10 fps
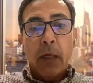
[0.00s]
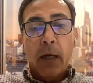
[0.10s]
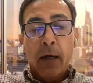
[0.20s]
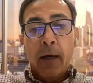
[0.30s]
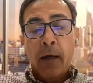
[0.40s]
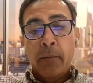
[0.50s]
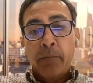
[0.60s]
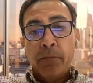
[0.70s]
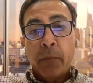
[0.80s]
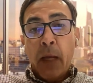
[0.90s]

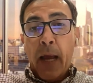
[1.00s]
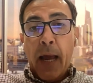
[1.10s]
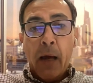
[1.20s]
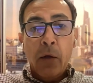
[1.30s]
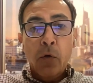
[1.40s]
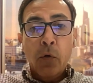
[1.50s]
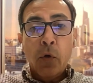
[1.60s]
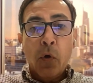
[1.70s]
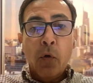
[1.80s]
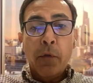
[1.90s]
How to
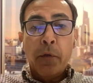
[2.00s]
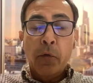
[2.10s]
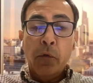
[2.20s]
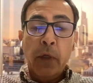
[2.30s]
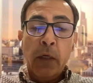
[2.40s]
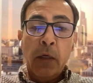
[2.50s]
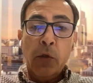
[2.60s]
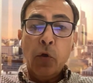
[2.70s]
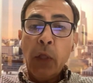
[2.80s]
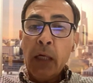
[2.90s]
go through the
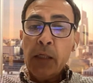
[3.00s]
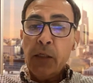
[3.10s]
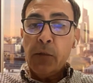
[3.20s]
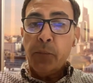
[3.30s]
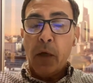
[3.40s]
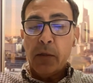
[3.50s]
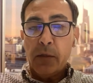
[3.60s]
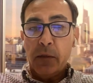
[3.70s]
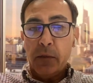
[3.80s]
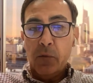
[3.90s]
due diligence
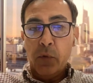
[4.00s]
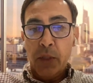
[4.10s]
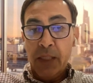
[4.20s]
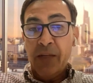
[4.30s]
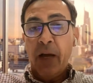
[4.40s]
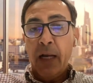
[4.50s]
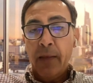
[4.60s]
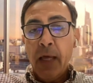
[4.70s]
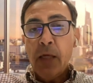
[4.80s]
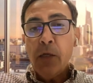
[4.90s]
process, which is the
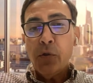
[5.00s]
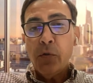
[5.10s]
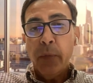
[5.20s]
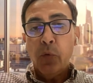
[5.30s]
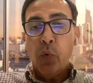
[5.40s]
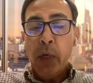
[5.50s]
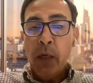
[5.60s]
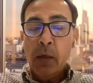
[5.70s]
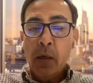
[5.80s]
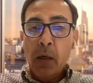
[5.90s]
validation between,